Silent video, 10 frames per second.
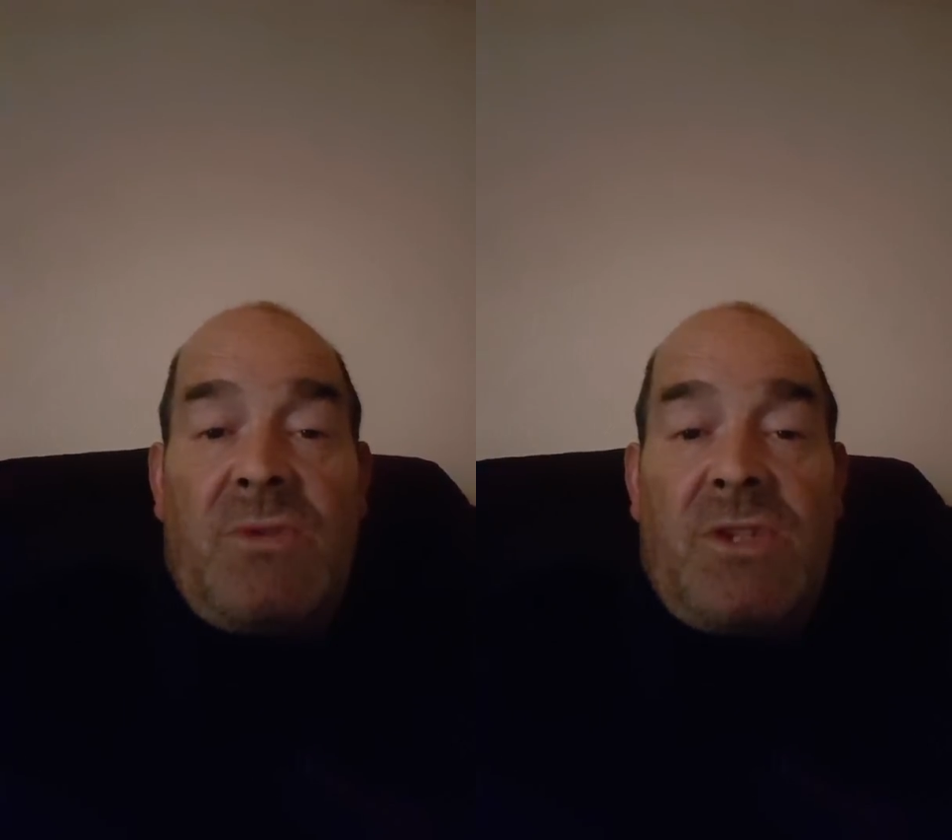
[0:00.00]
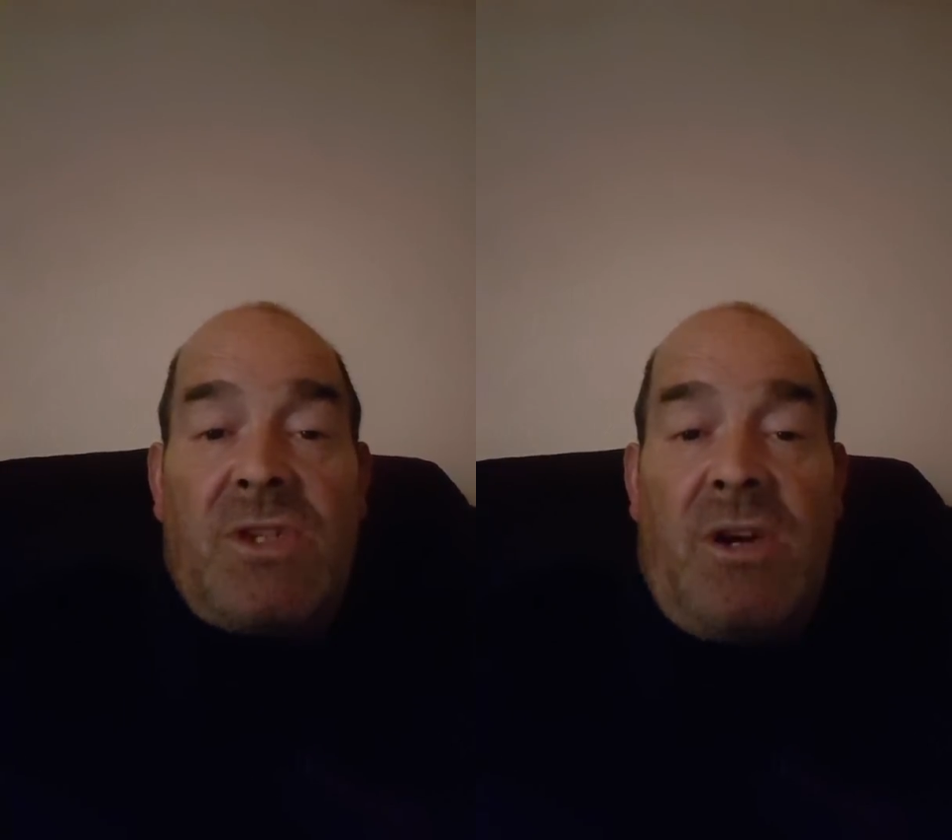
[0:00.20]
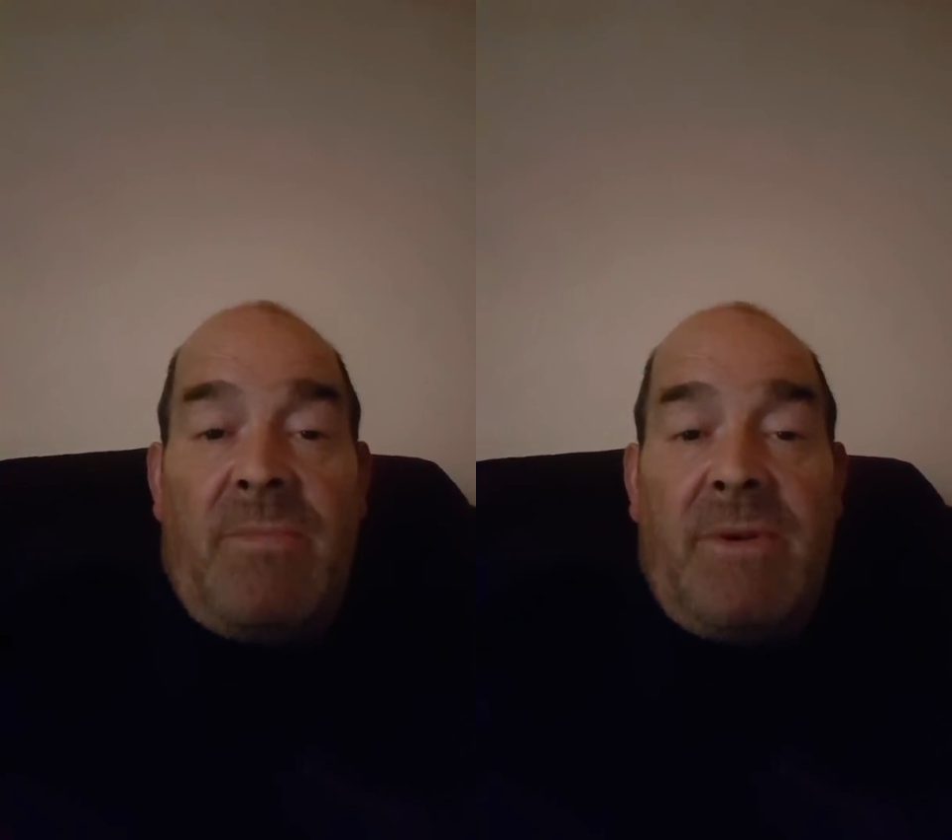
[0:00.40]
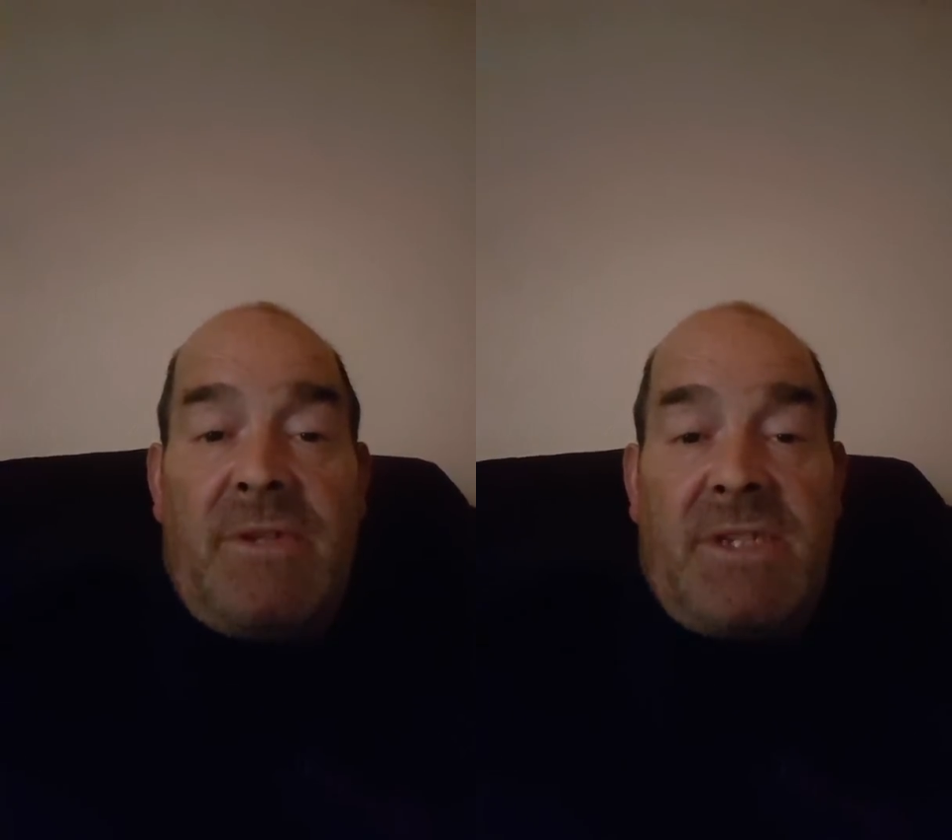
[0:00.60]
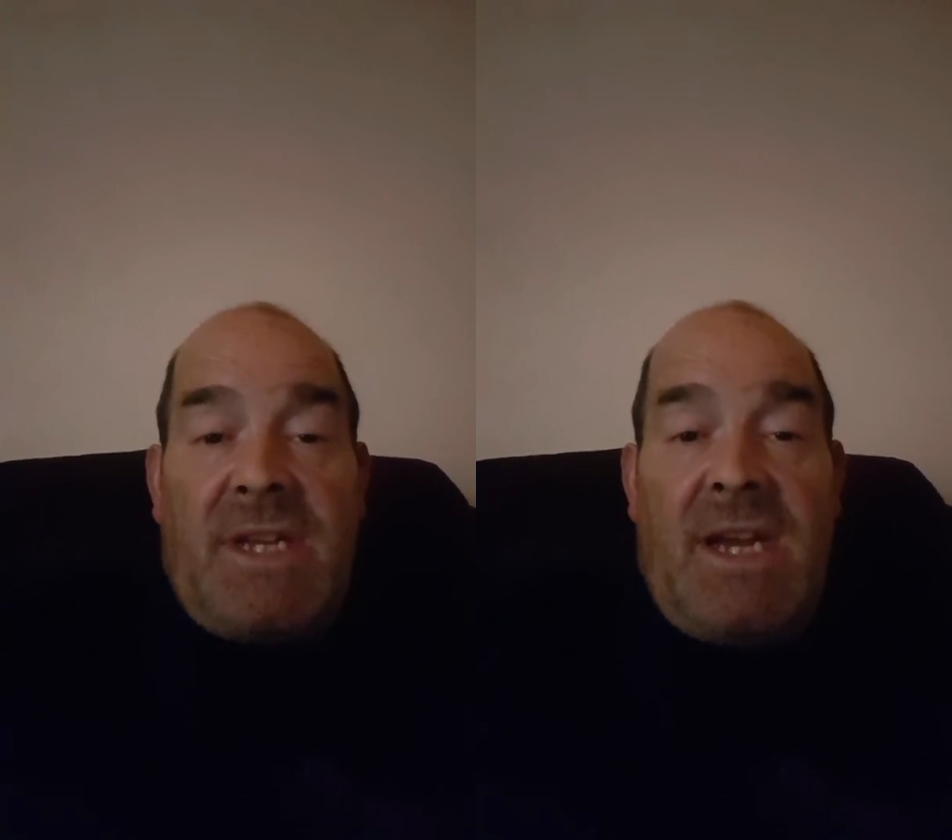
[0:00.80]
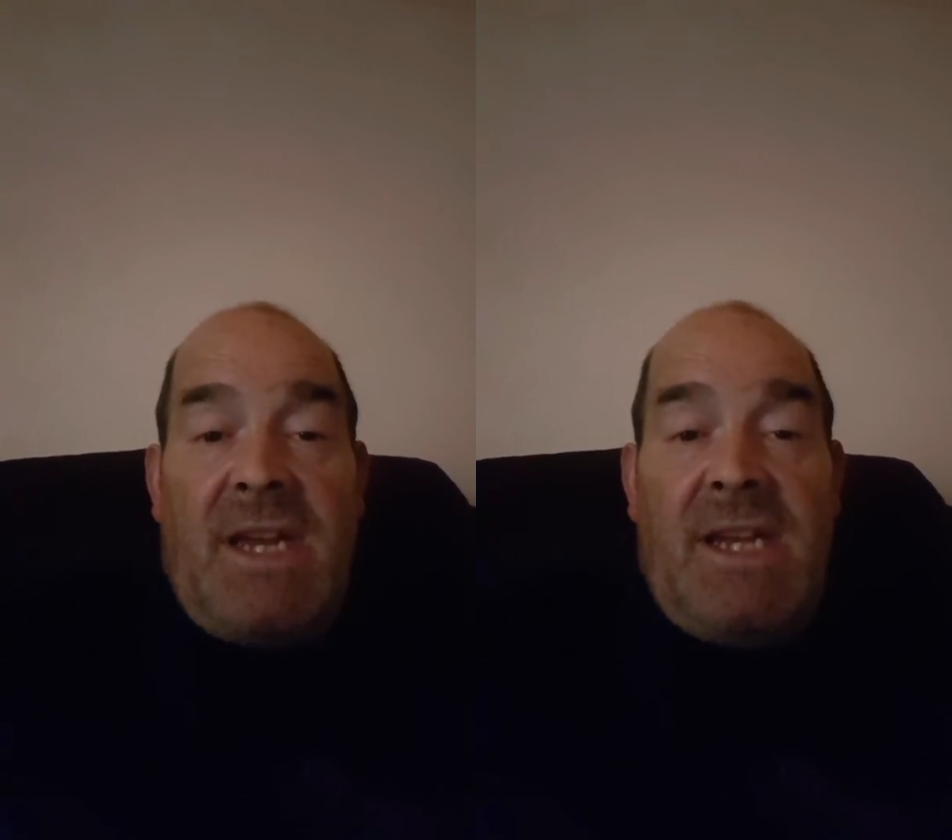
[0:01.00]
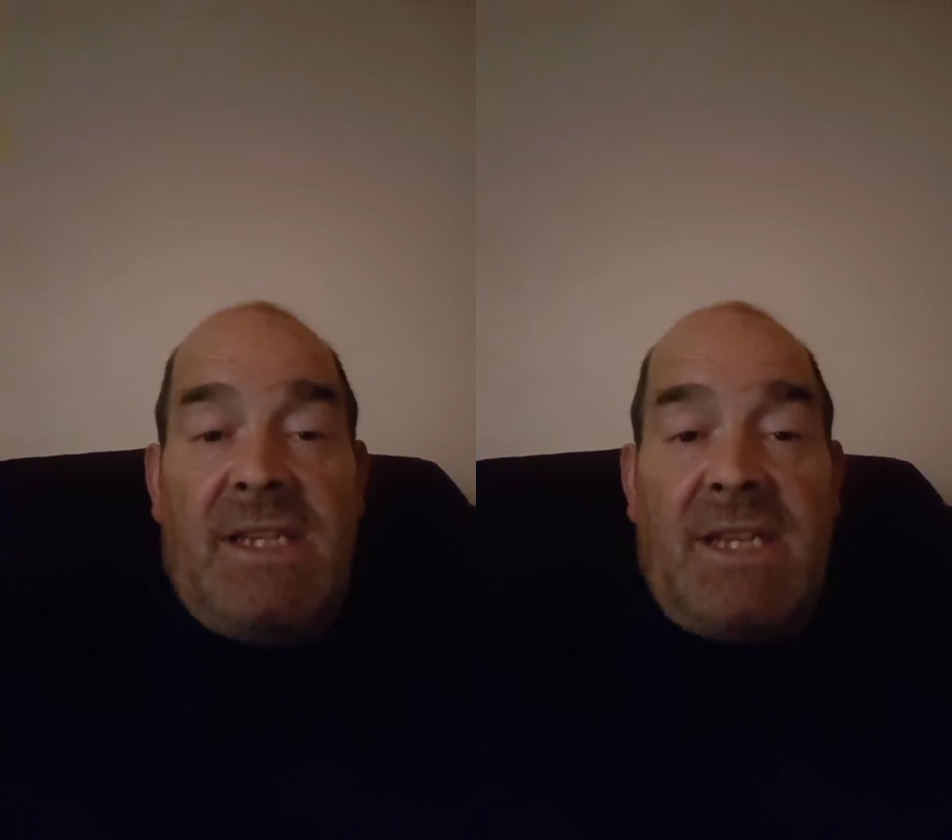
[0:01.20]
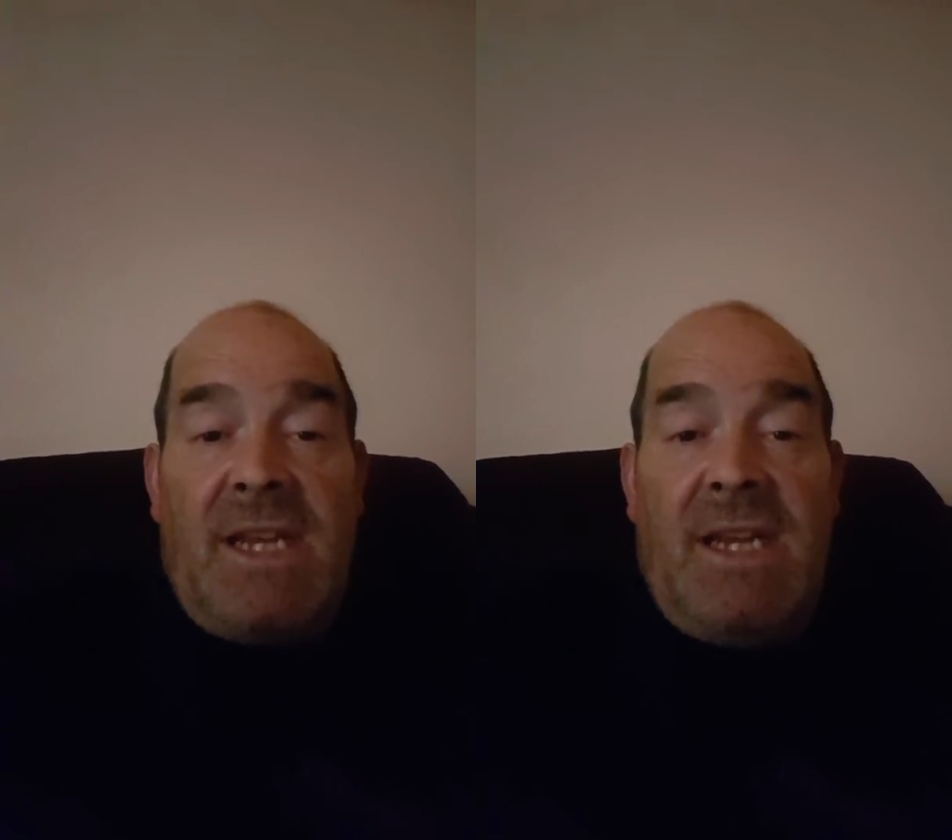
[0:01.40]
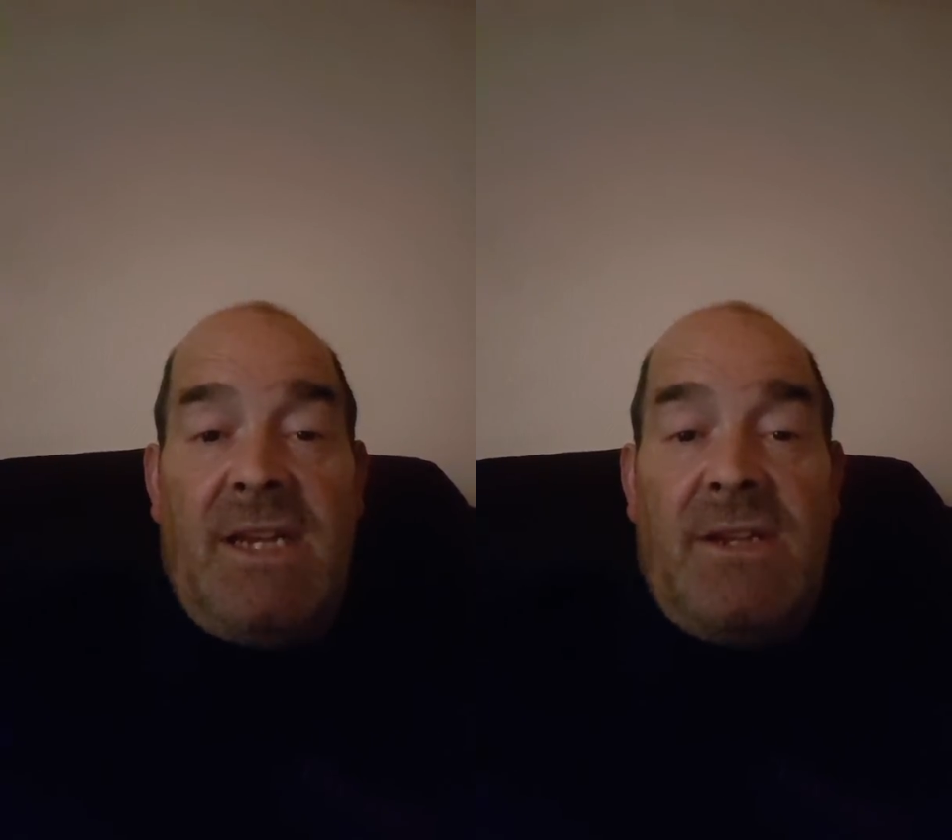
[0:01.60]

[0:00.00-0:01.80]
stop and start easily,